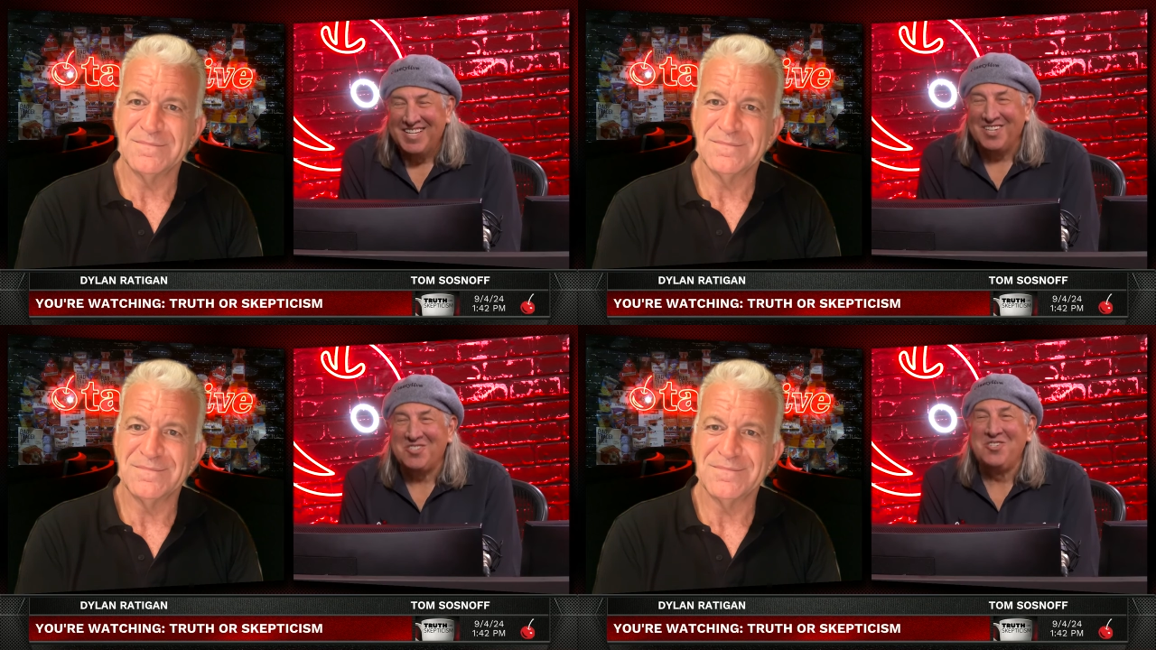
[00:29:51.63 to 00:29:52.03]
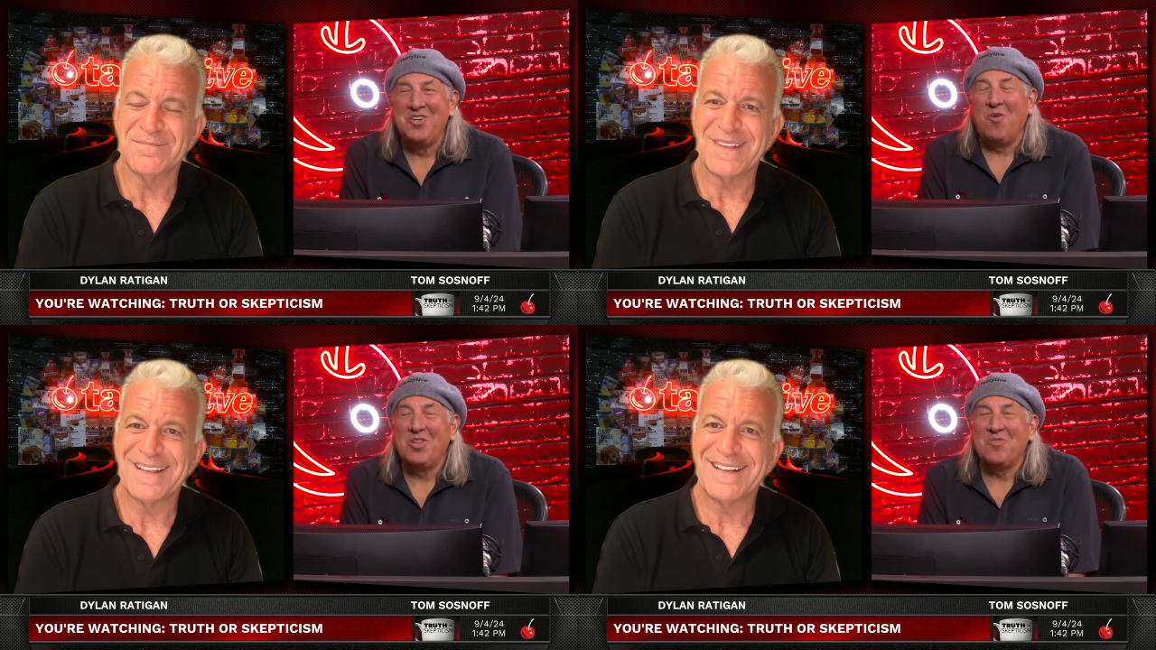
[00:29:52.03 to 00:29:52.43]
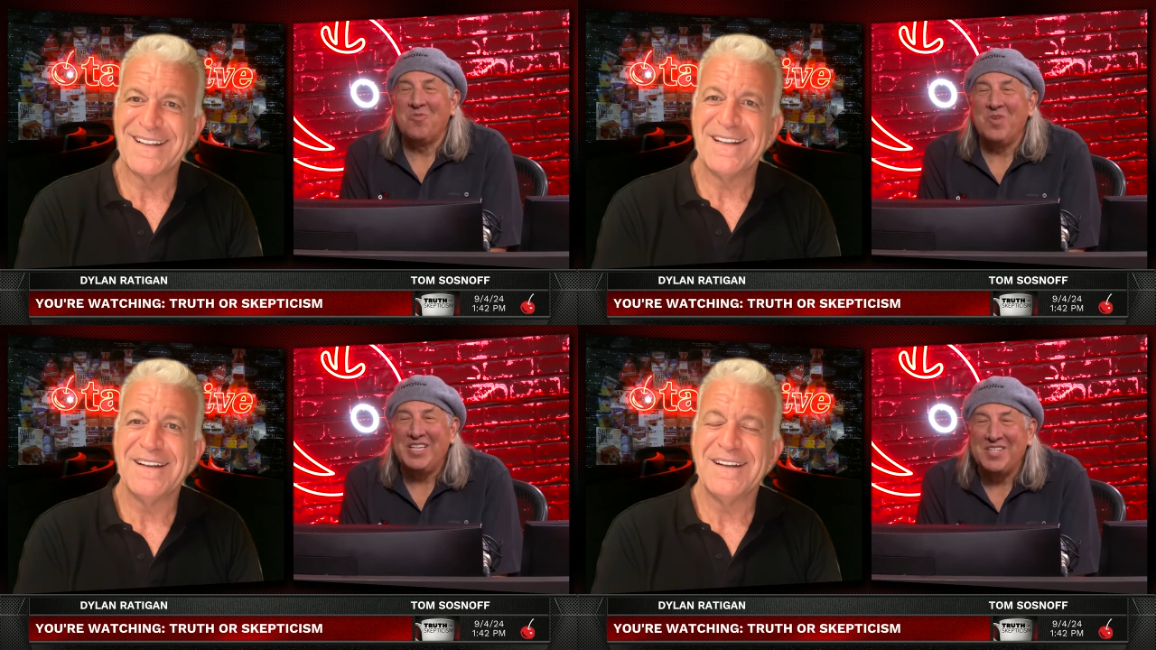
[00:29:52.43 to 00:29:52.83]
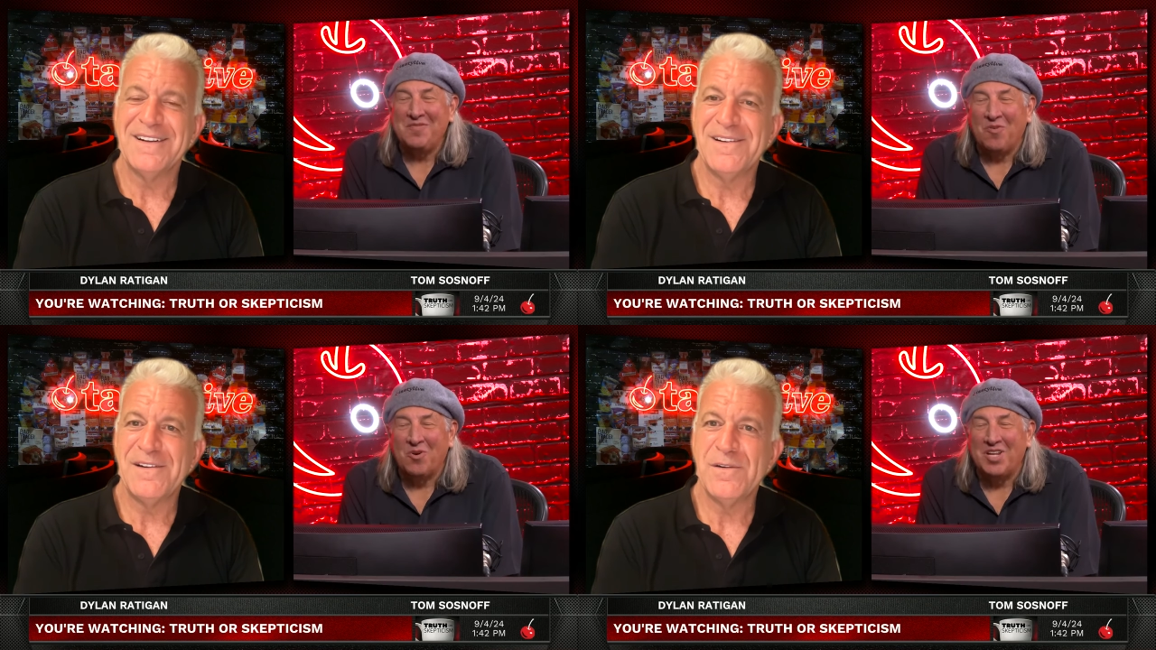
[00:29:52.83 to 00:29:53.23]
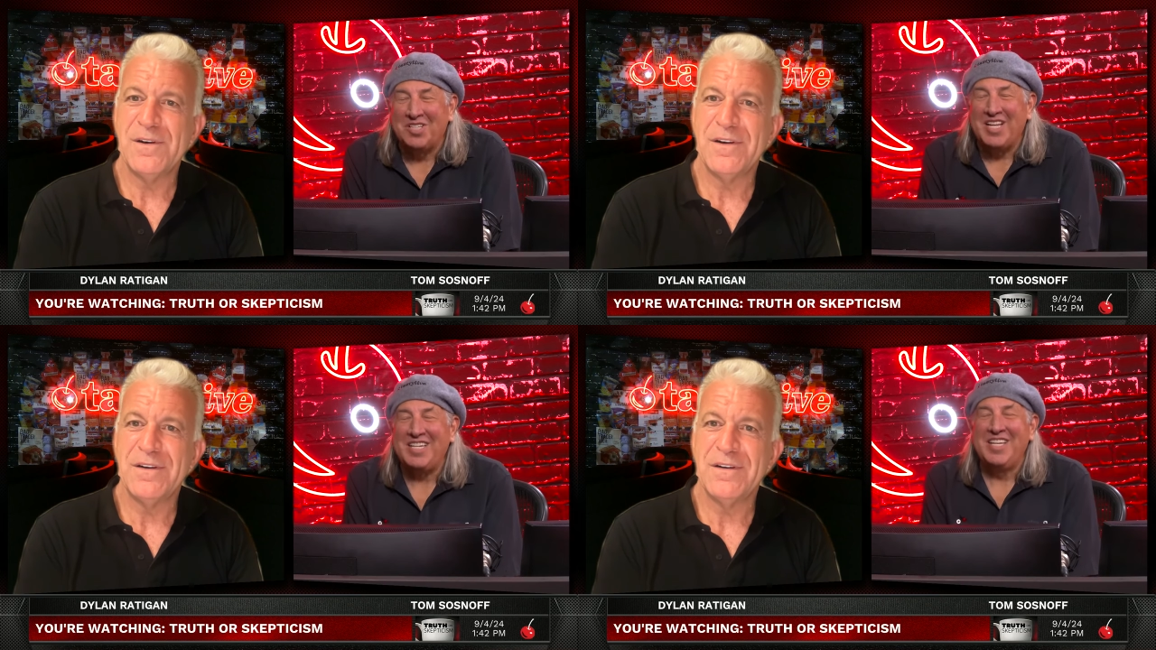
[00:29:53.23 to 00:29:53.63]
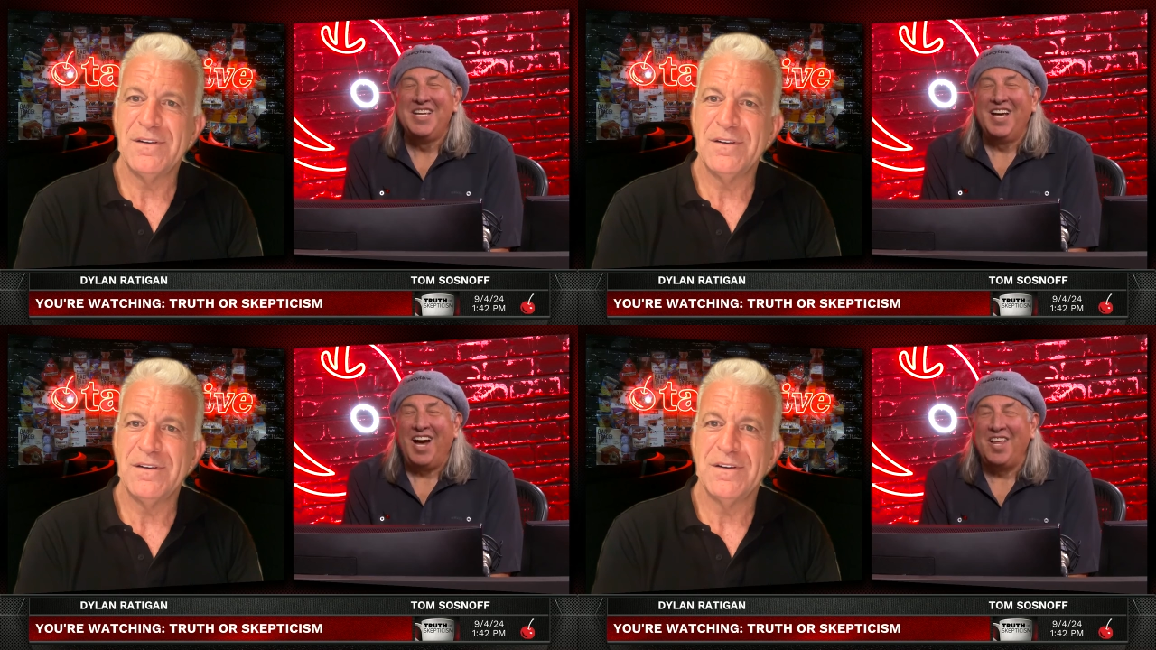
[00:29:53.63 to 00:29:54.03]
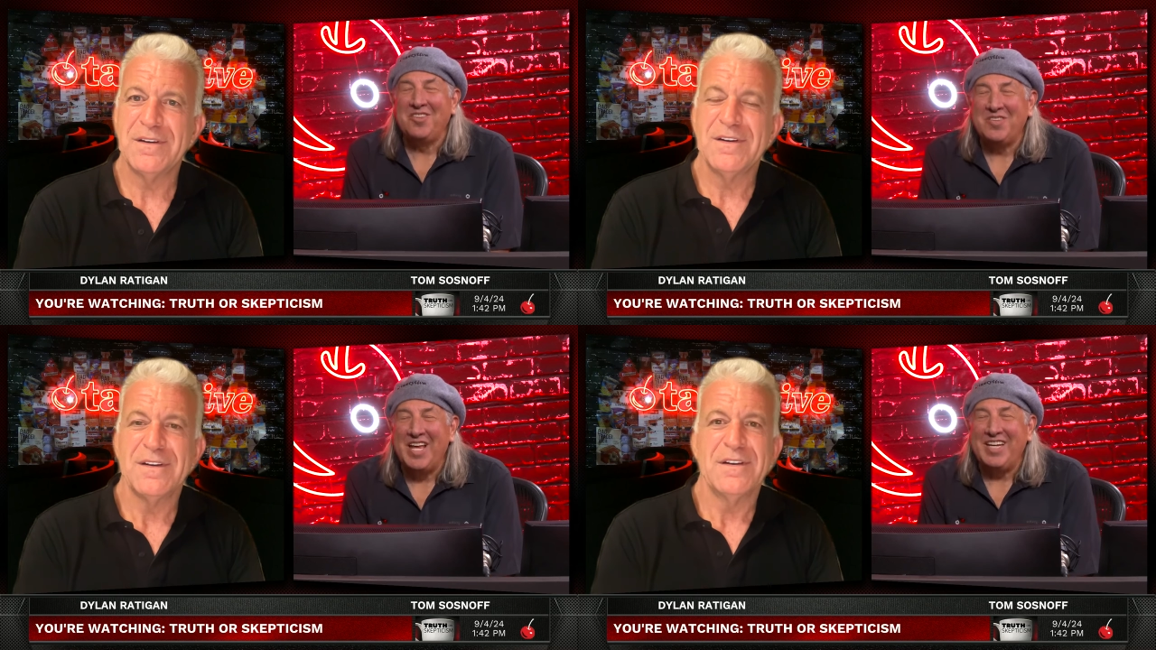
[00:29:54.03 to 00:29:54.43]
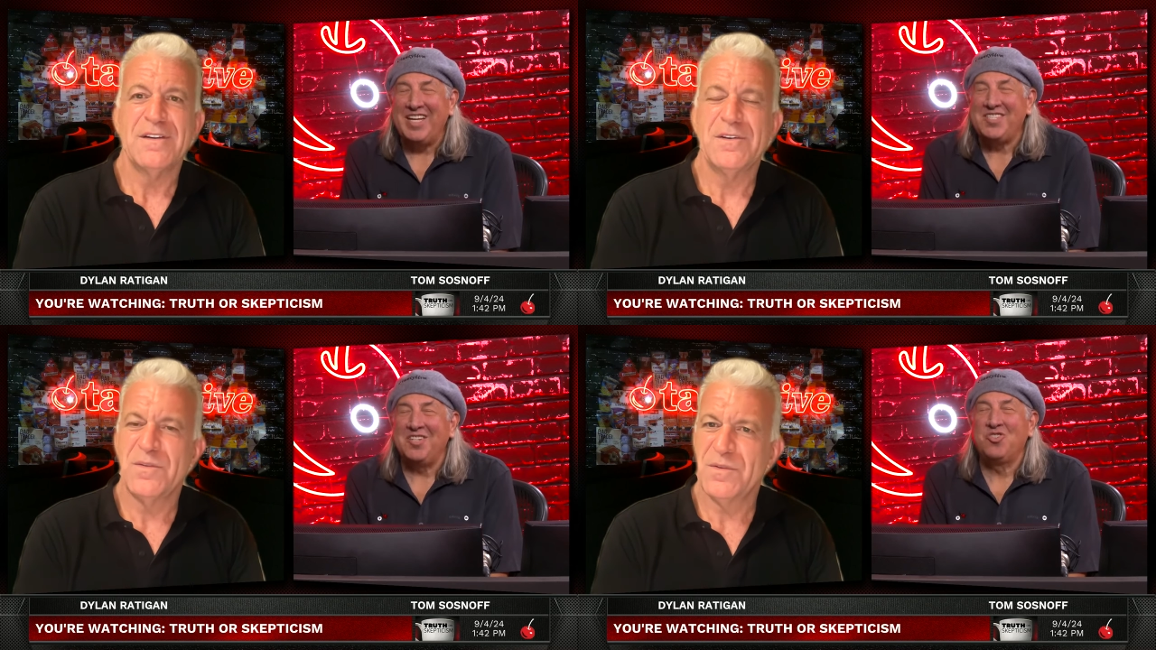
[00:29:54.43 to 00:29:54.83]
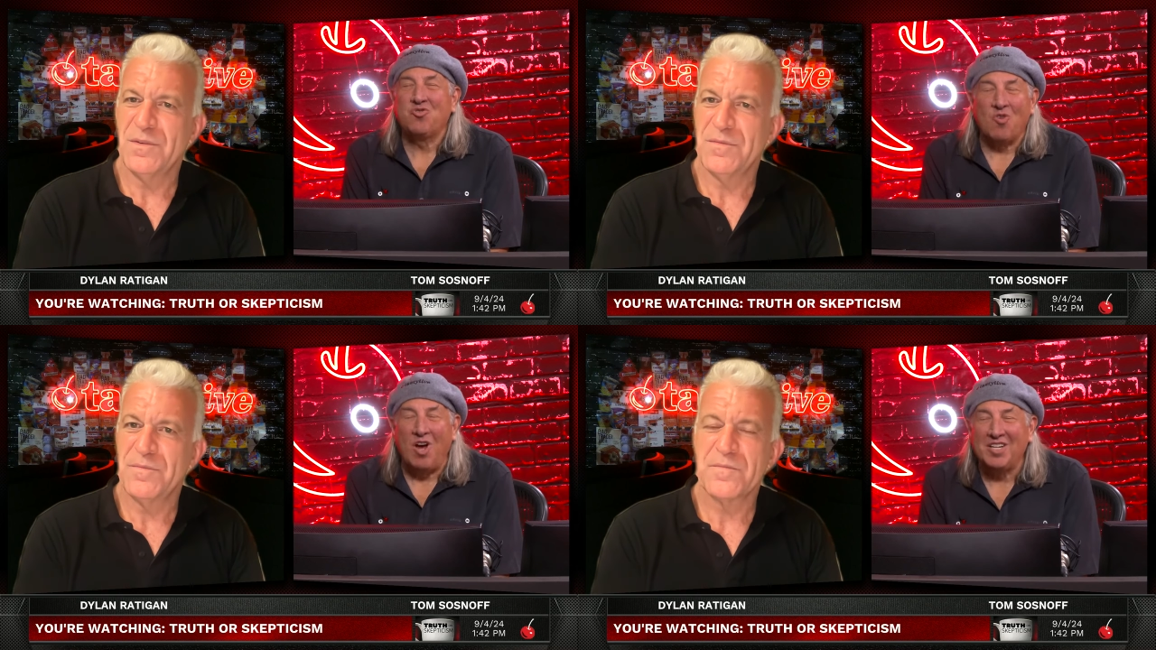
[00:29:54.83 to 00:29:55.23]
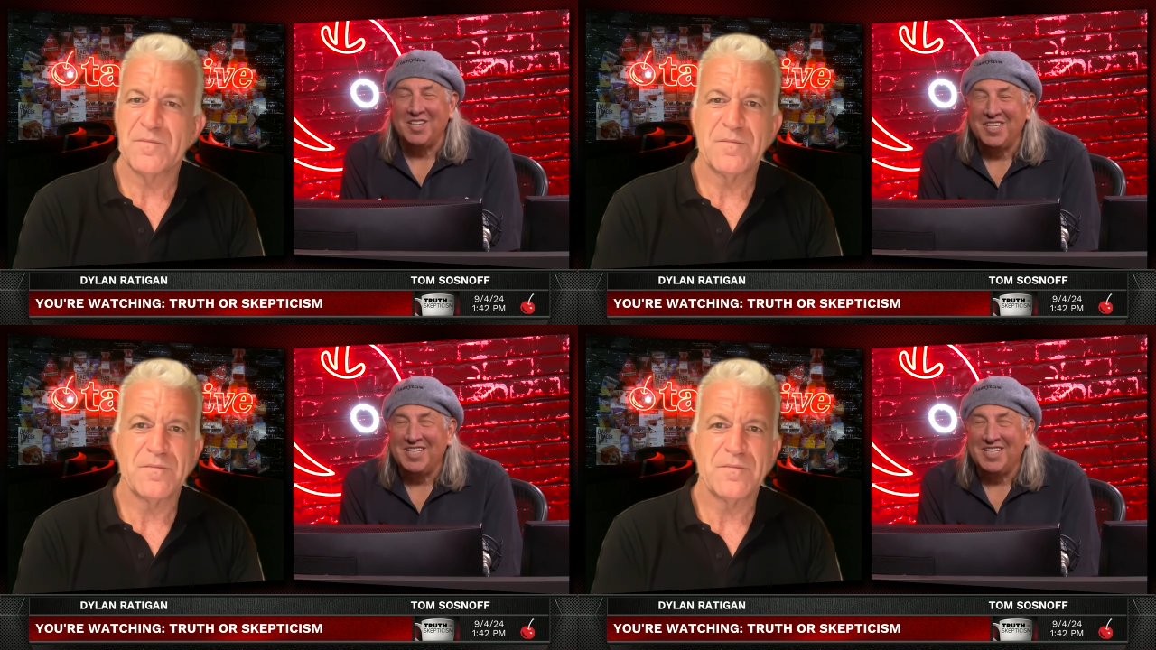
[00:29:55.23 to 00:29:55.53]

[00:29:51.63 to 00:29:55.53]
Speaker 1: There's no other reason for it other than other than it's a drug.